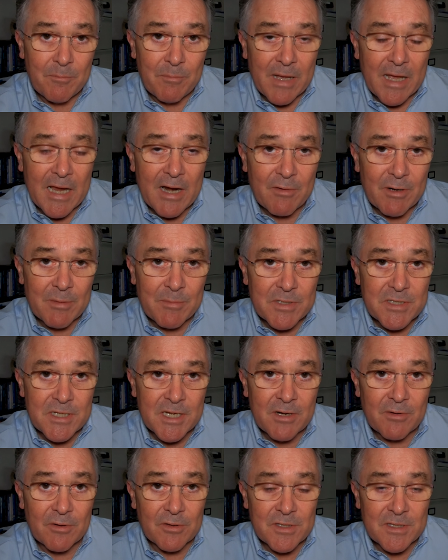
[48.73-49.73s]
bearing
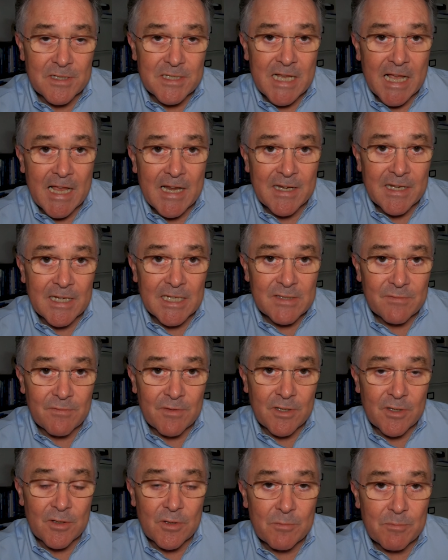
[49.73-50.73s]
materials and techniques
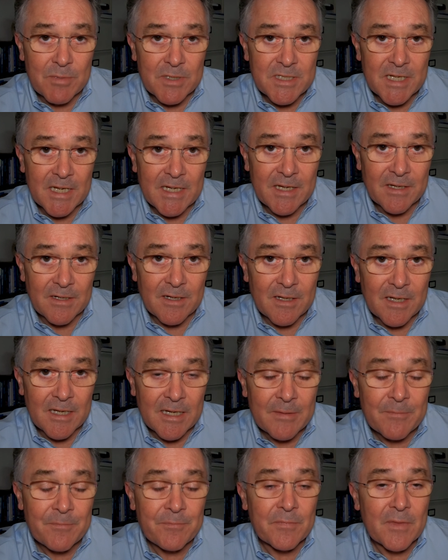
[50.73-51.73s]
for you
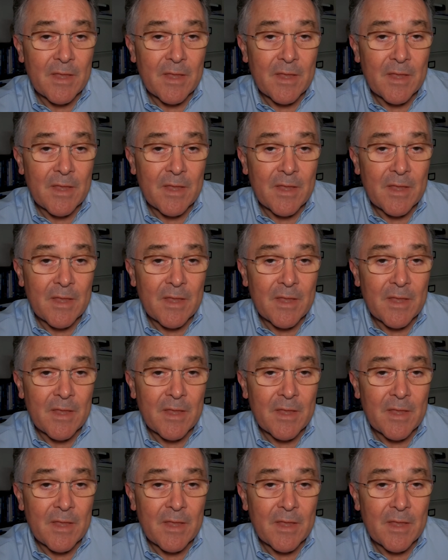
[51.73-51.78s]
particularly.